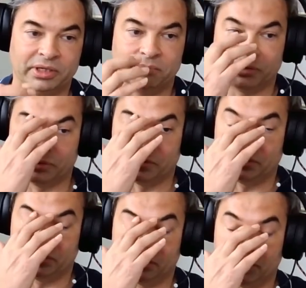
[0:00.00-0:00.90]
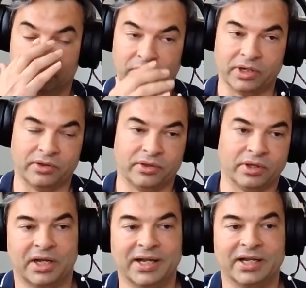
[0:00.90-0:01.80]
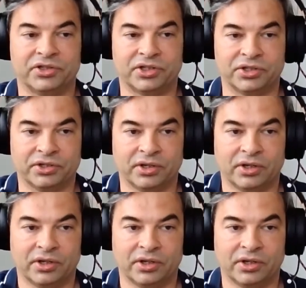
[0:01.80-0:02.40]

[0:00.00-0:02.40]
important with analysis